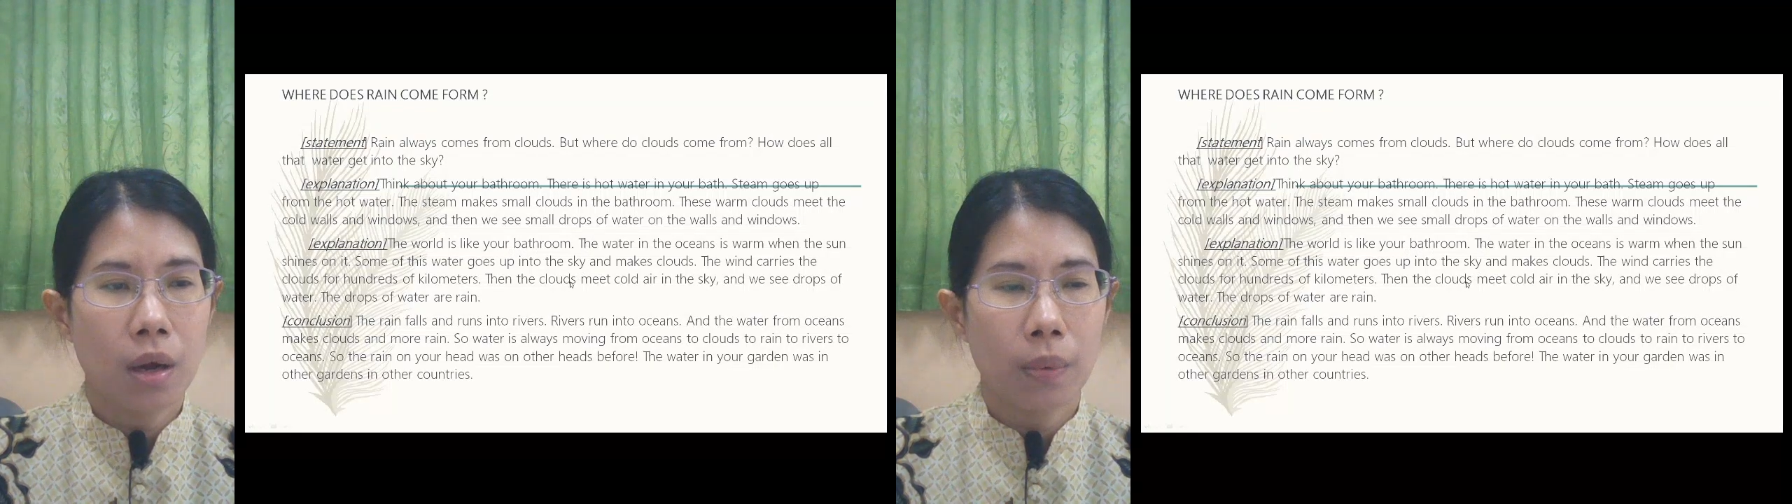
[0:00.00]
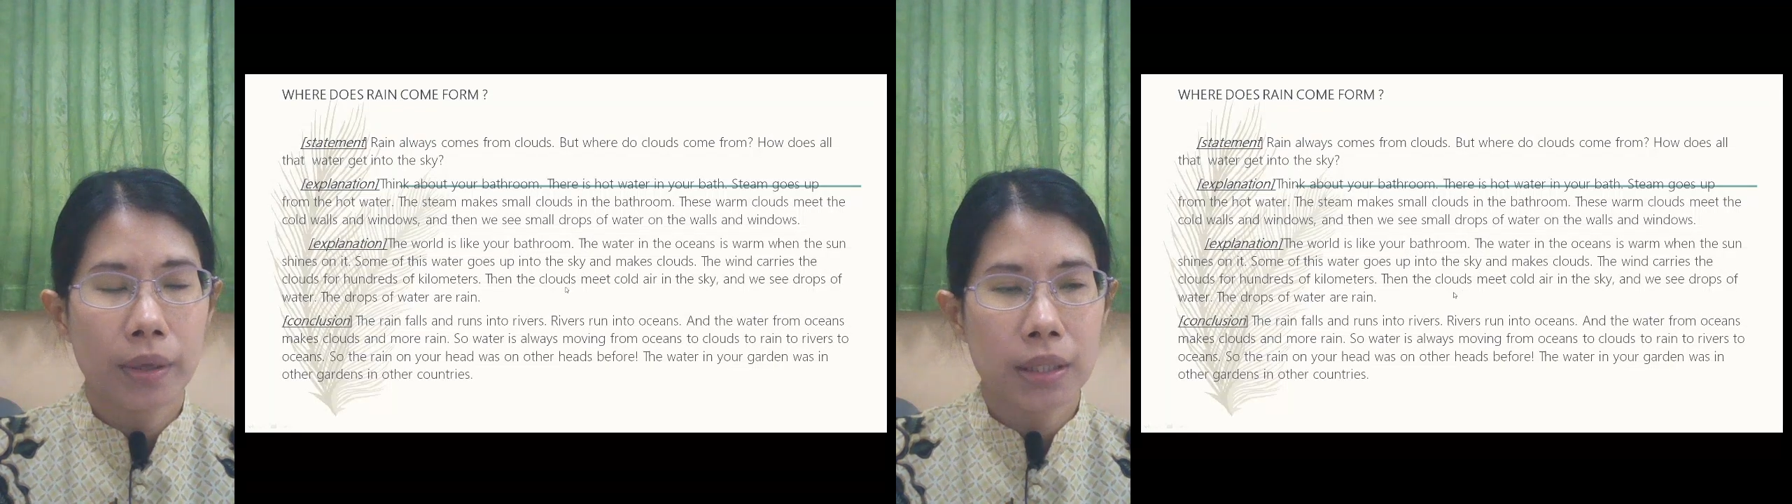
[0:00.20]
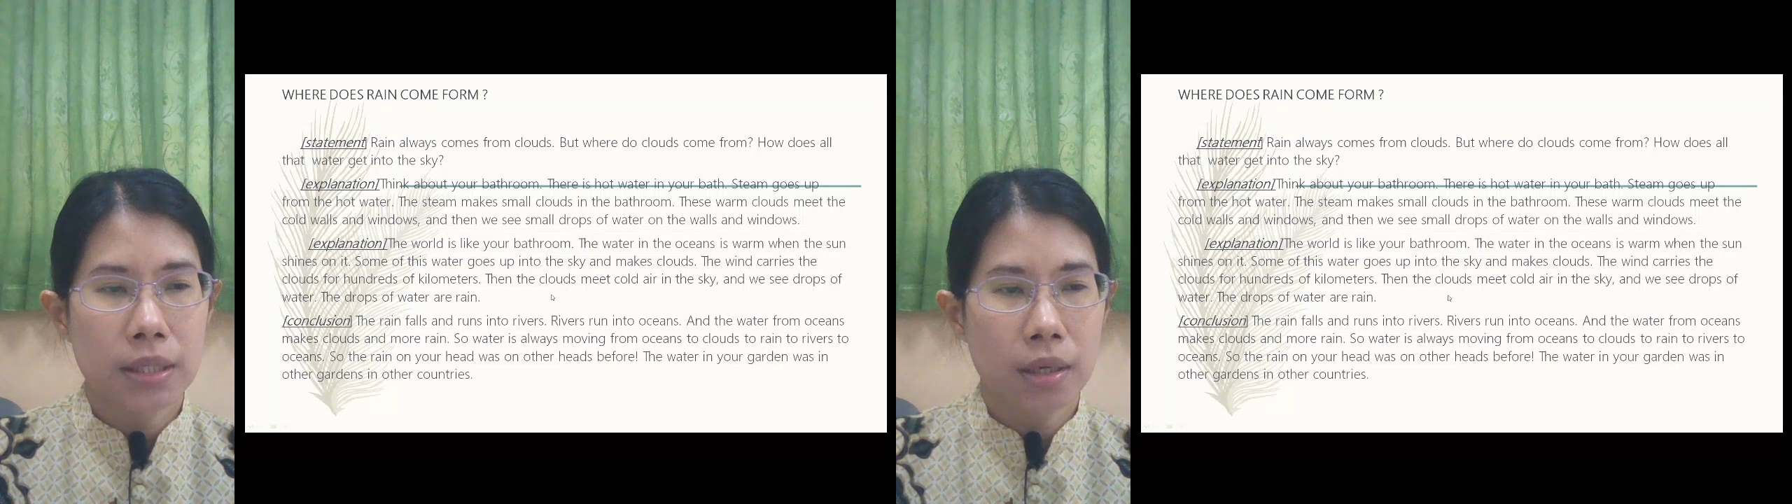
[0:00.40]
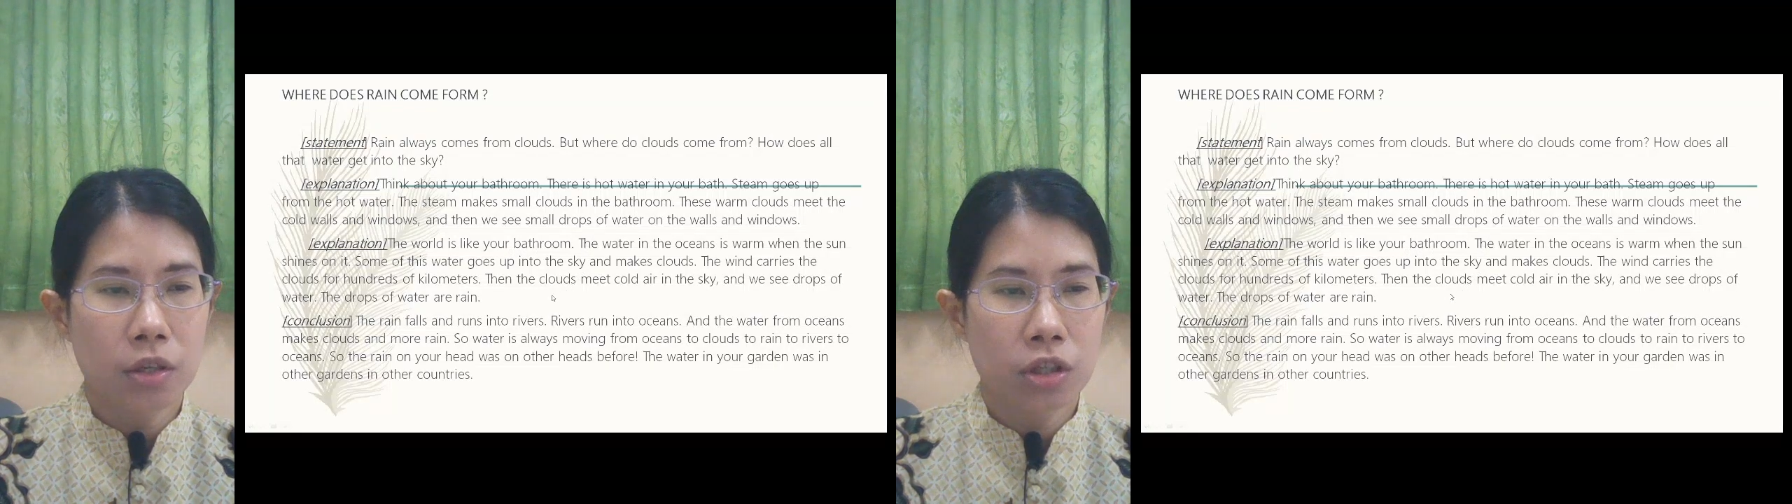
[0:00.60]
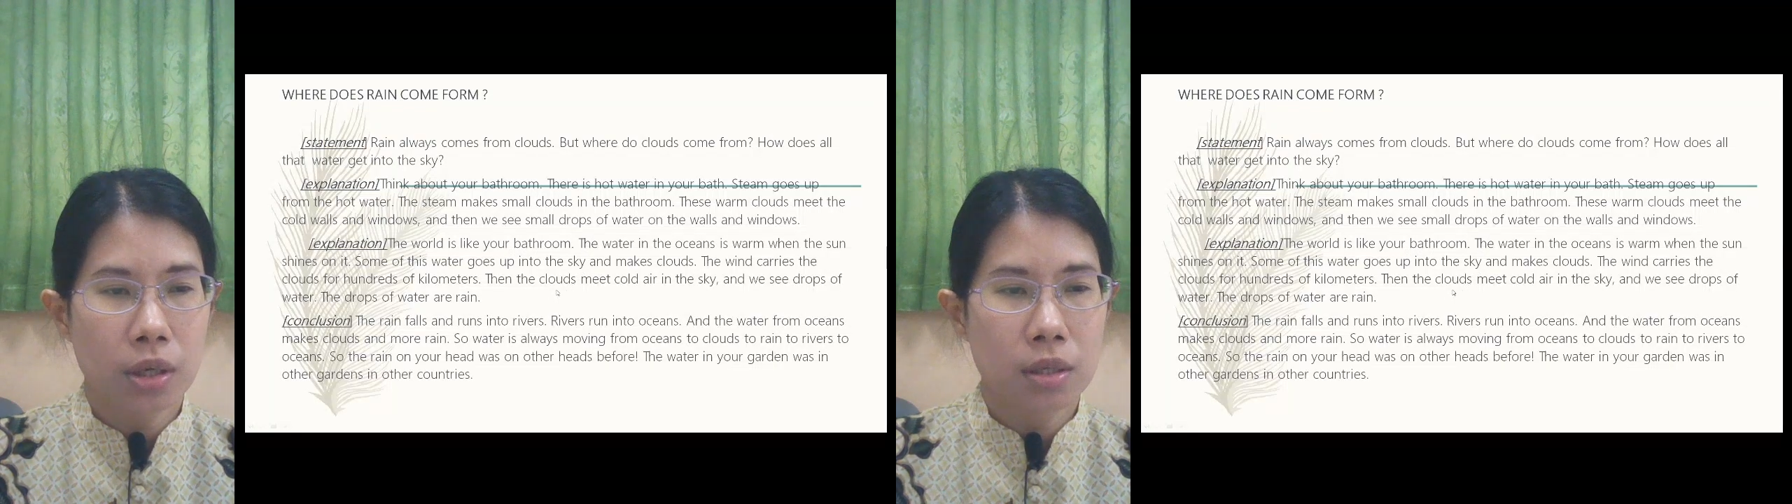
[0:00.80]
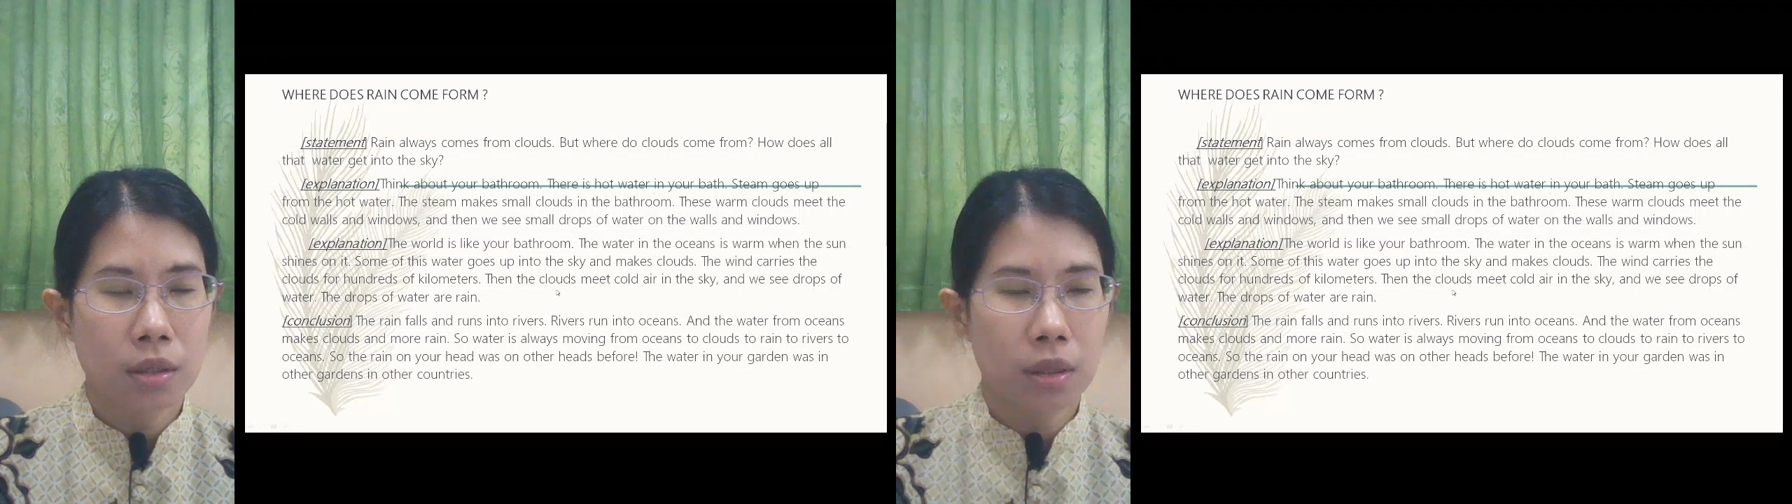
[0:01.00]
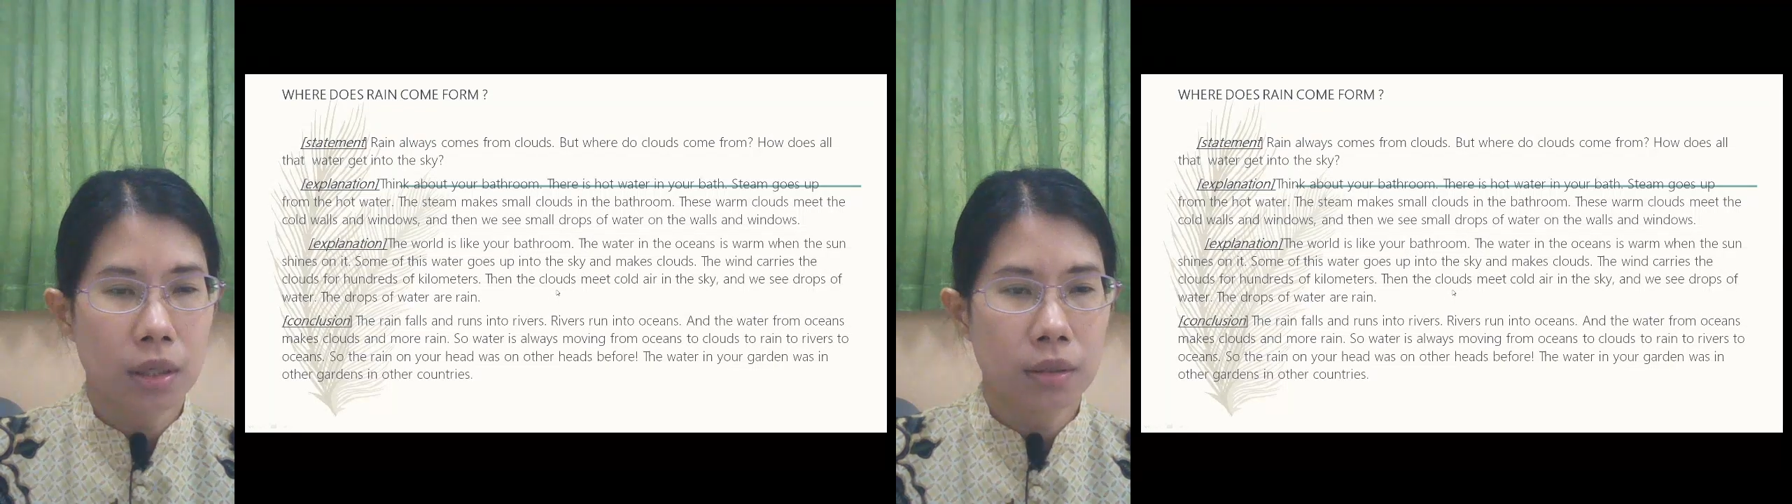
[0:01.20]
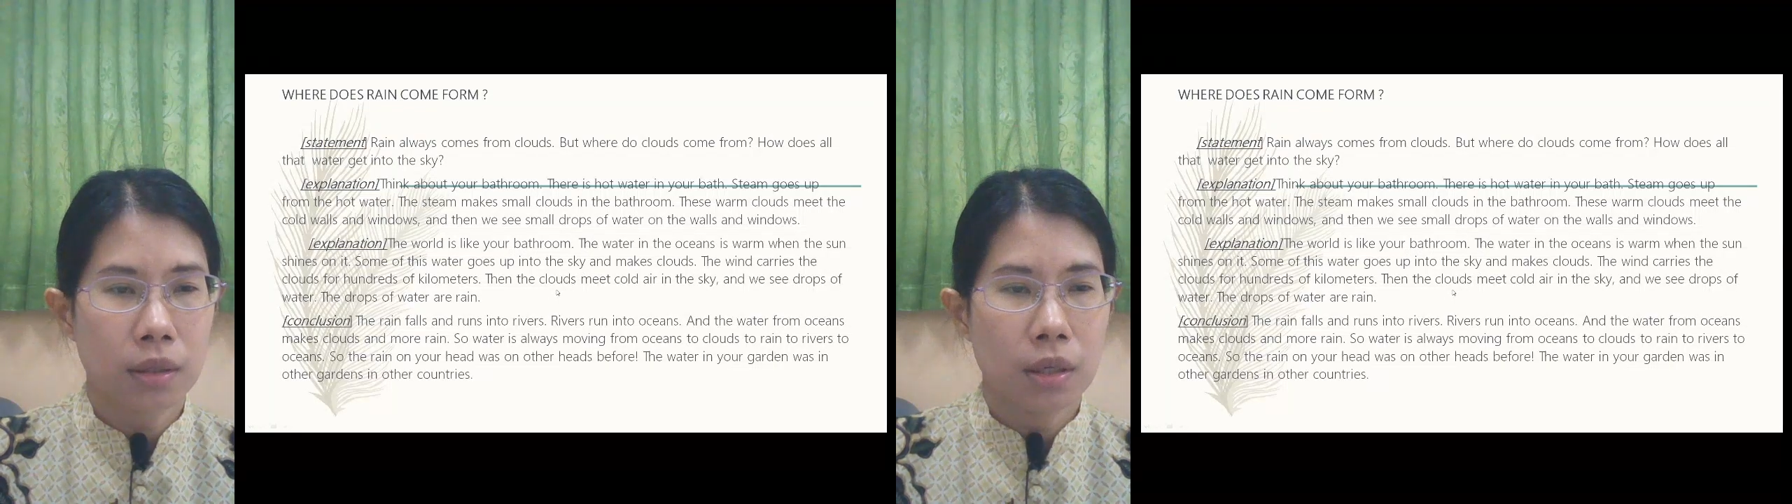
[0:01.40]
when the sun shines on it.